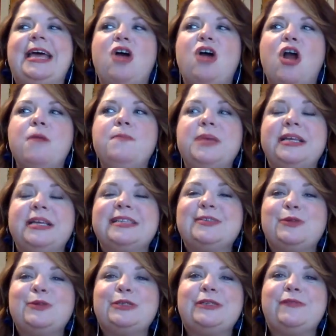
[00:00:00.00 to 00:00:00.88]
our biggest
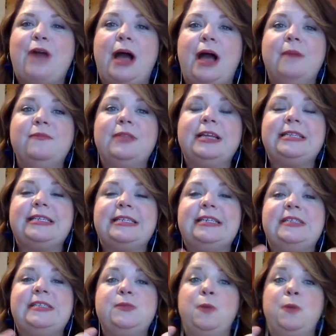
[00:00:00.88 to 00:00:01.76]
source of conflict
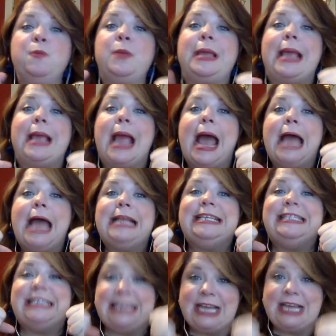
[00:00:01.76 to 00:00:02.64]
is when we
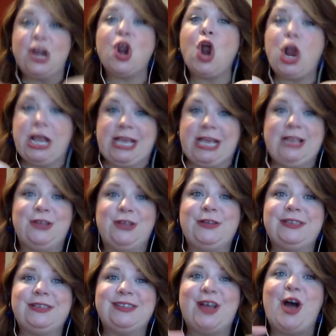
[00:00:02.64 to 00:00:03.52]
dig in our
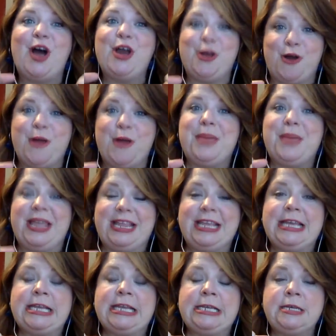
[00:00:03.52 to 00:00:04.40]
heels on our
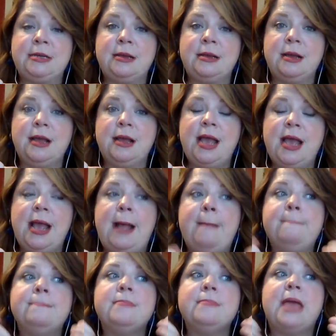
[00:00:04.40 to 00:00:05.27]
opinion
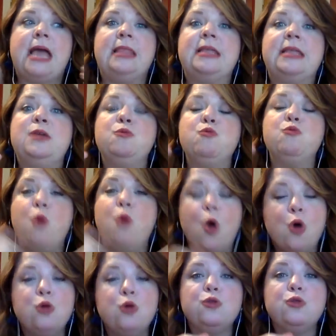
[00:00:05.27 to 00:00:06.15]
and then
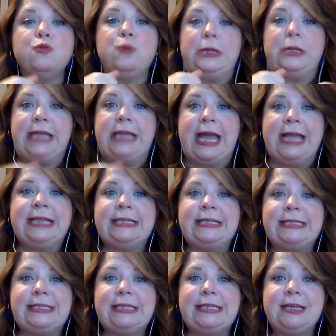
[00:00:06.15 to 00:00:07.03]
won't
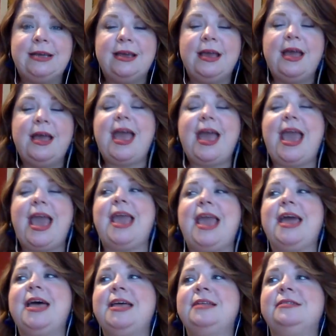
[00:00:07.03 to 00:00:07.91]
relent.
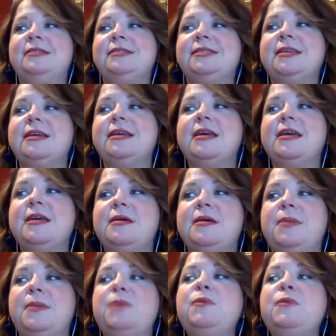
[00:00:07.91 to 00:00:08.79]

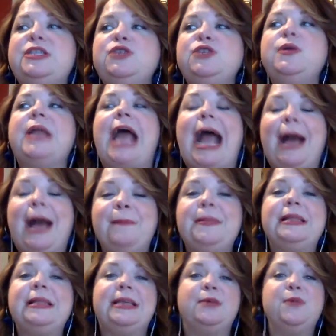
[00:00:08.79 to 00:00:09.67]
But we do it
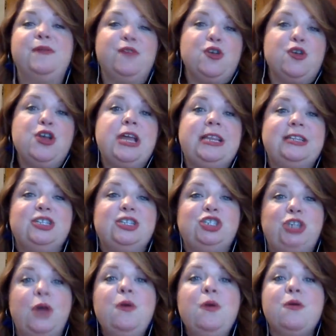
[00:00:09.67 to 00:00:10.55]
happily, and we've created a
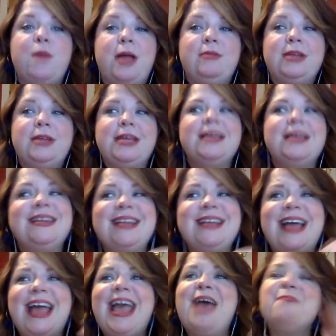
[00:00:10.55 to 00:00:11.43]
show around it.
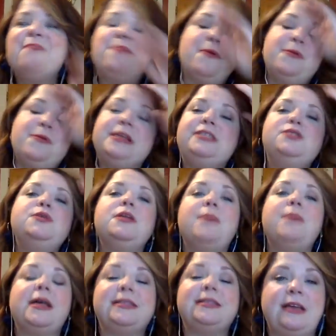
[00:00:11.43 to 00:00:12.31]
But we do it
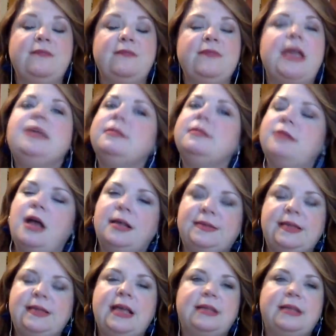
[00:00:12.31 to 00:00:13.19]
about stuff, like
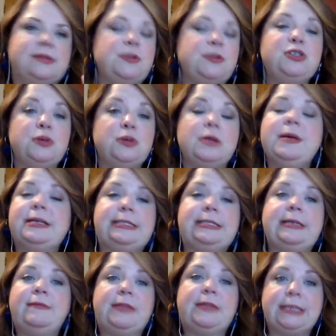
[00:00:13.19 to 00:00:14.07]
Knox says, we do it about
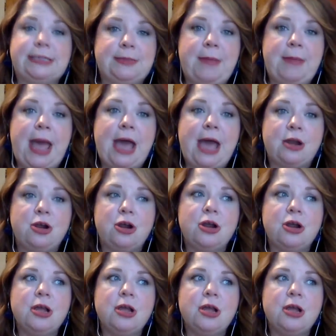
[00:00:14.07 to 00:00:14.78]
stuff that doesn't matter.